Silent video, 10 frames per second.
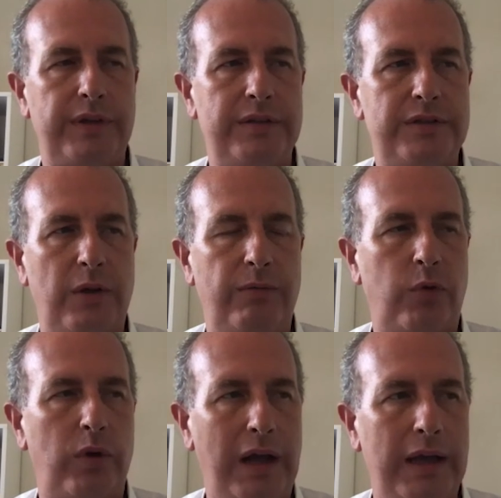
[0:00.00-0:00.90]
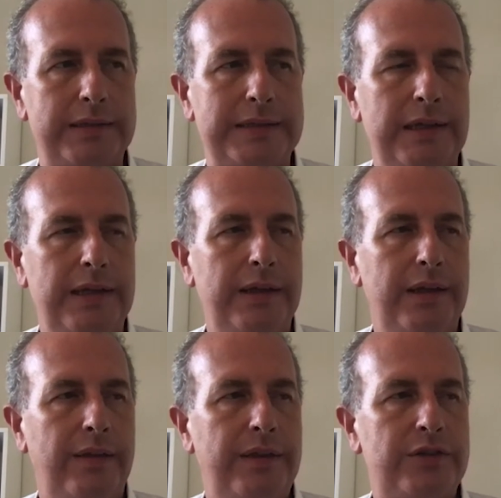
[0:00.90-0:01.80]
And so for us,
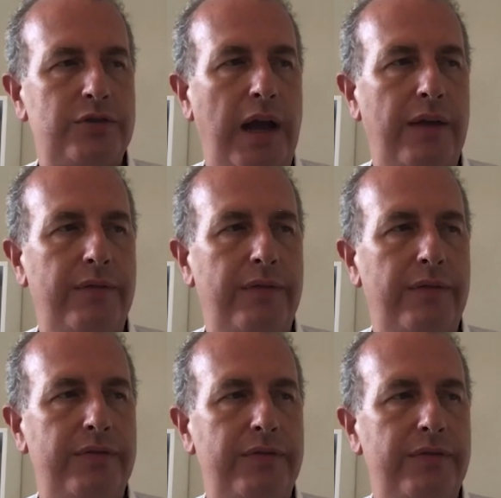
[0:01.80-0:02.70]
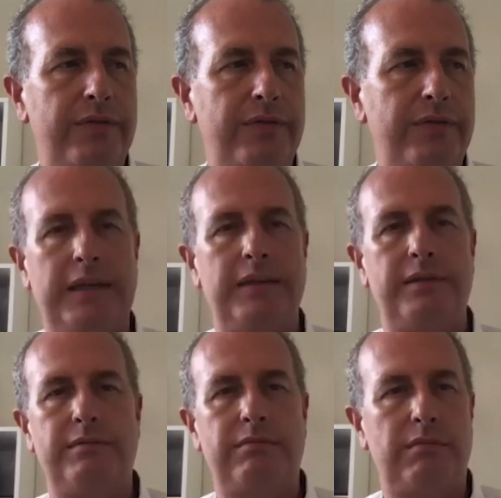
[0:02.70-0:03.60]
this drives investment
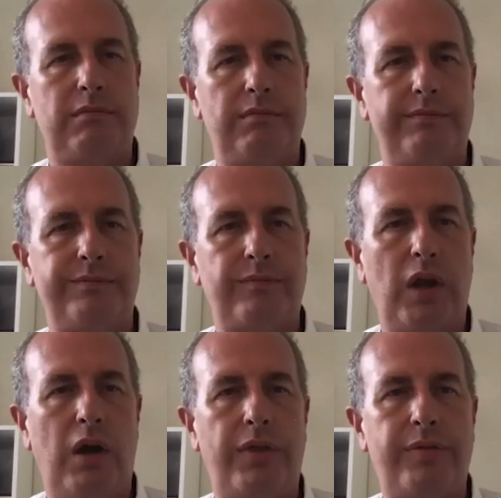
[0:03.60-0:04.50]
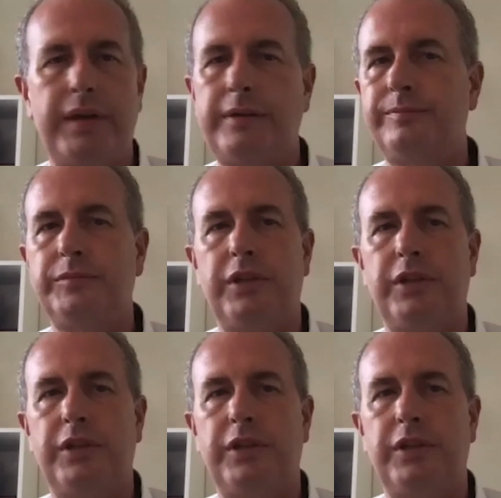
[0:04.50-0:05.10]
in authoring, and it